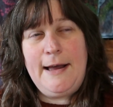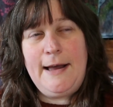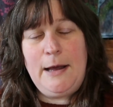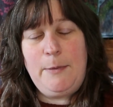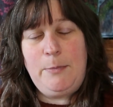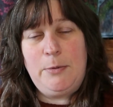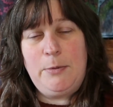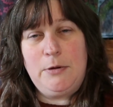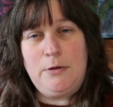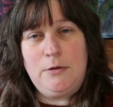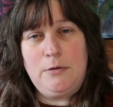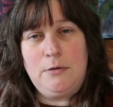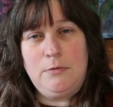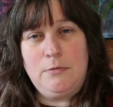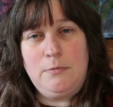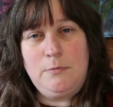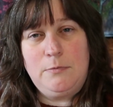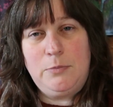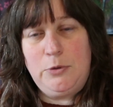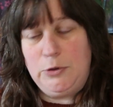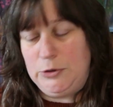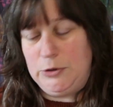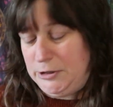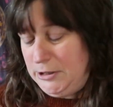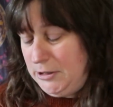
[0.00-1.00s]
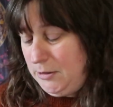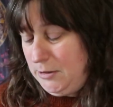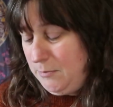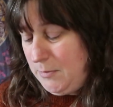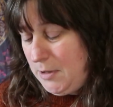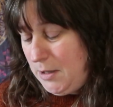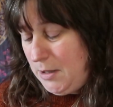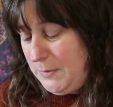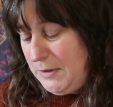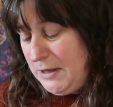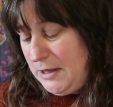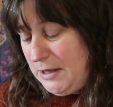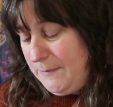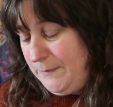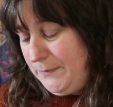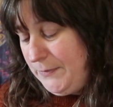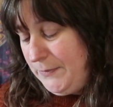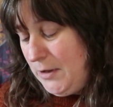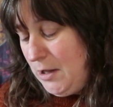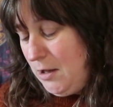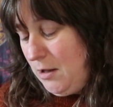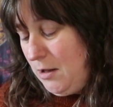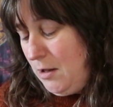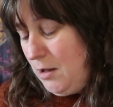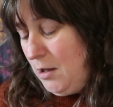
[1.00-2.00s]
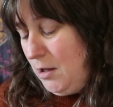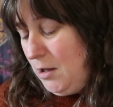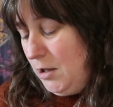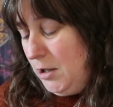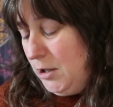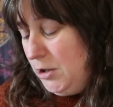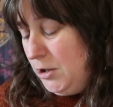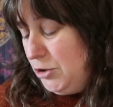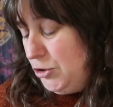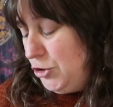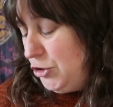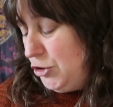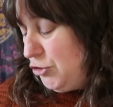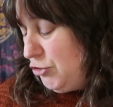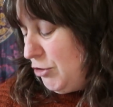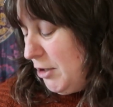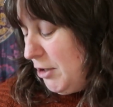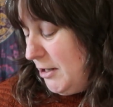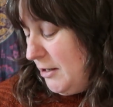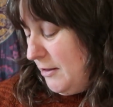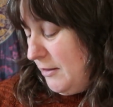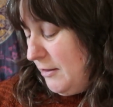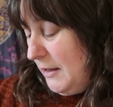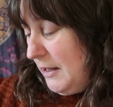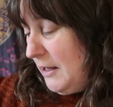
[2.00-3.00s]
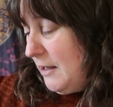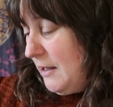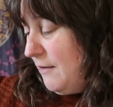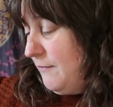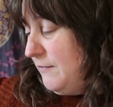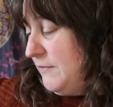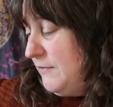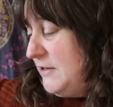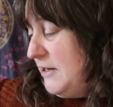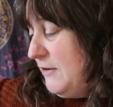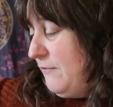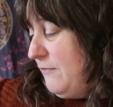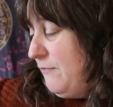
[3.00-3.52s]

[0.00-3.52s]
apple pudding maybe. Just trying to think of